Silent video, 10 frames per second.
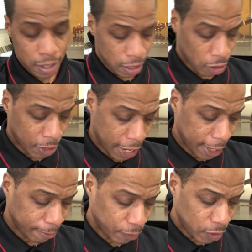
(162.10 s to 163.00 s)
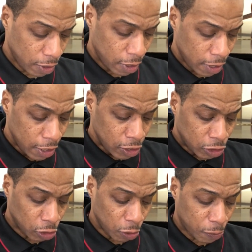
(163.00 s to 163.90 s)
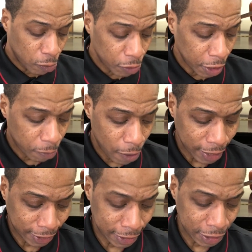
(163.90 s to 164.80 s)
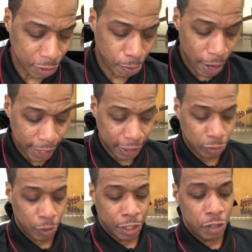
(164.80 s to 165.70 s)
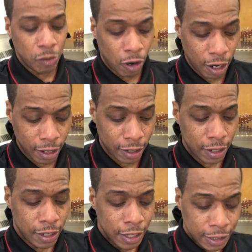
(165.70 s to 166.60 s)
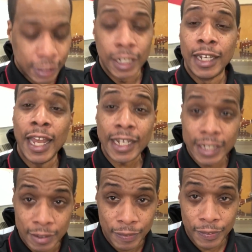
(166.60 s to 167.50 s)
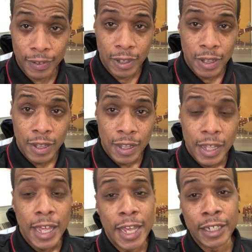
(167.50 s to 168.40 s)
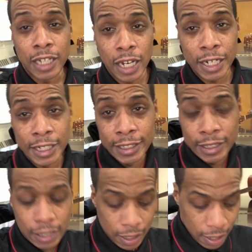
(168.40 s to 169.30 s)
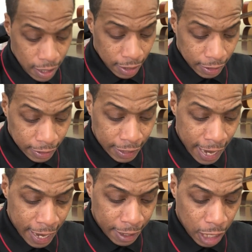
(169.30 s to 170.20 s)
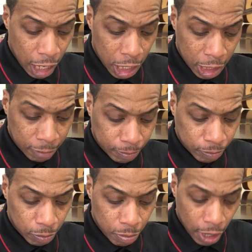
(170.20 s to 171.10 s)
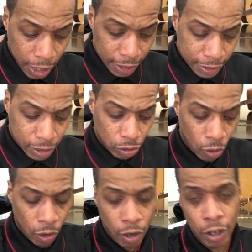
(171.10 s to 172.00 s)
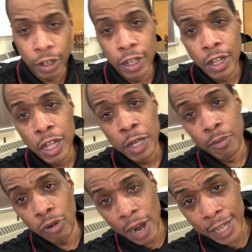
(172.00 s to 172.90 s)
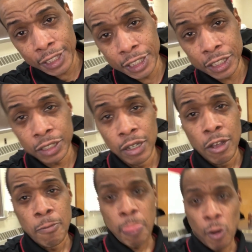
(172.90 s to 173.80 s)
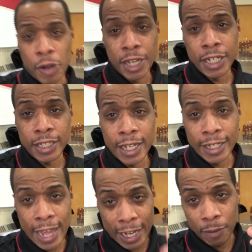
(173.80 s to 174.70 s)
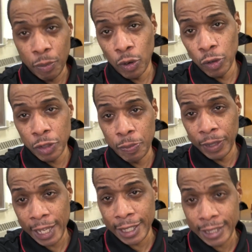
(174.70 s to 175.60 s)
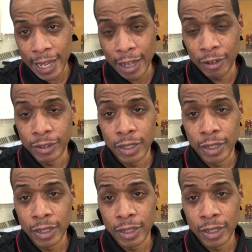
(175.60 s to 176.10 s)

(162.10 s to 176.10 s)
Okay? So the pruning process is a practice where you are selective in cutting dead buds or branches or anything that can pull the plant down.